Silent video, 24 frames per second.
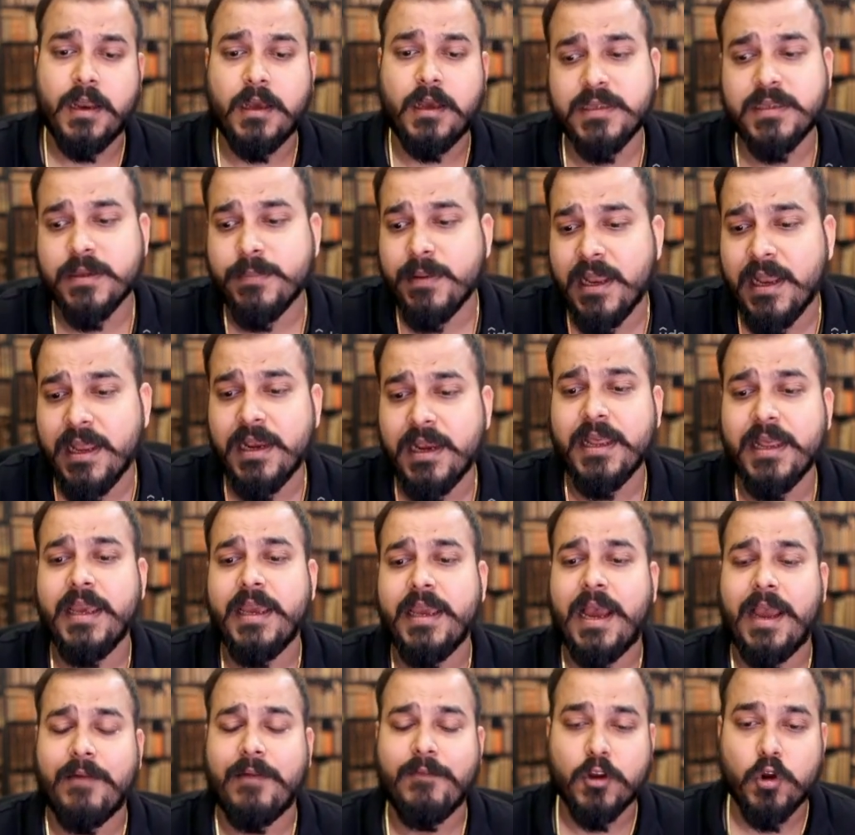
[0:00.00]
Now
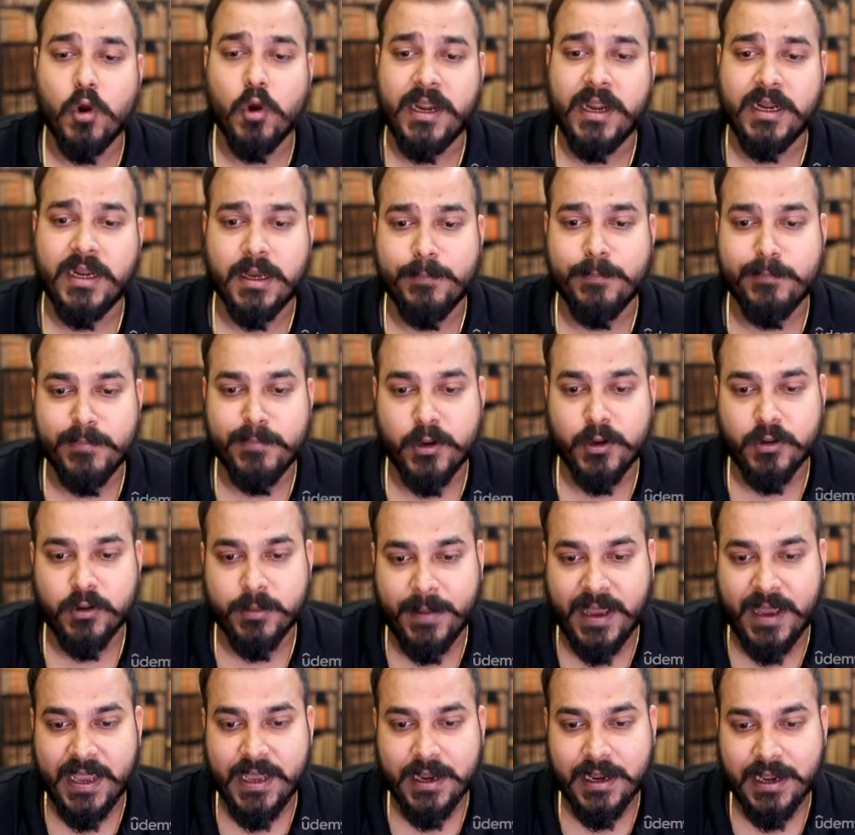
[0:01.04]
similarly, I will go and
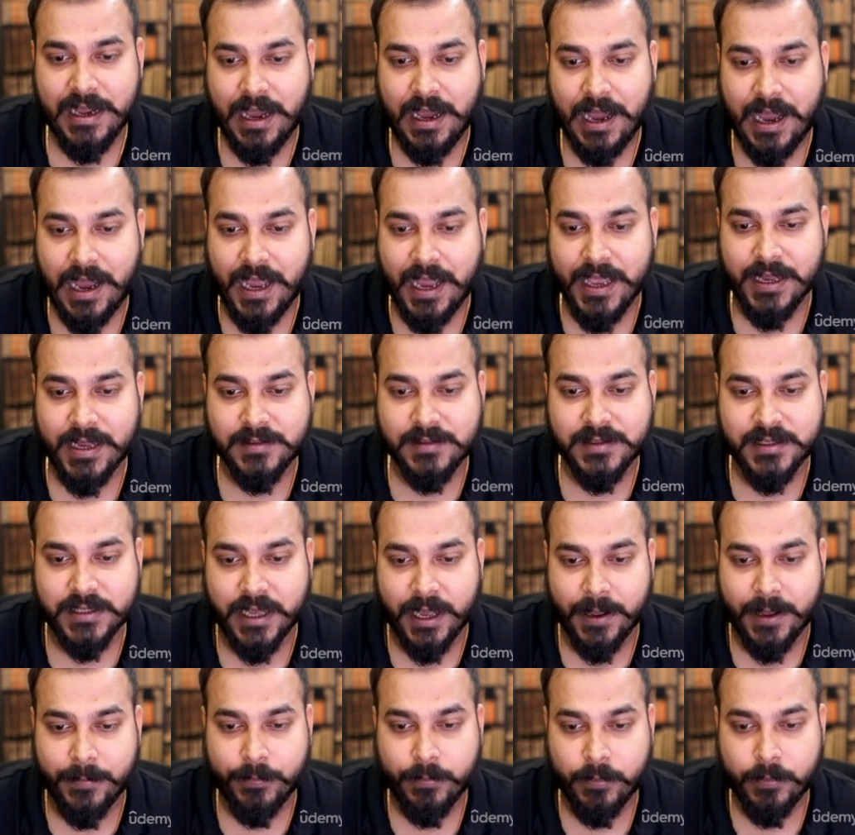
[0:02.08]
compute my higher
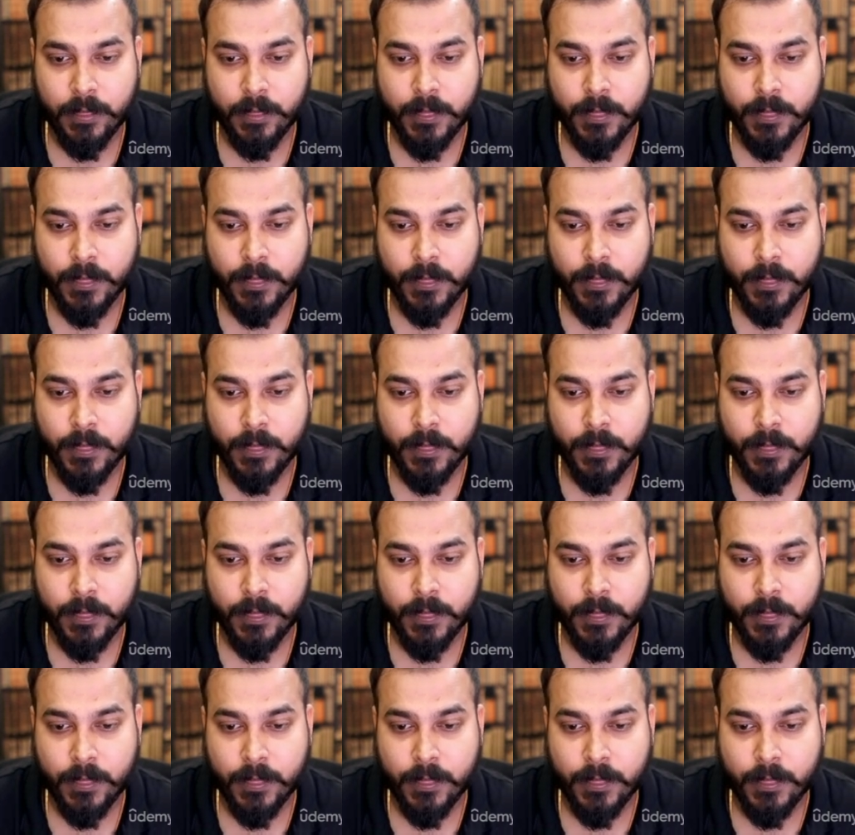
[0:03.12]
CI.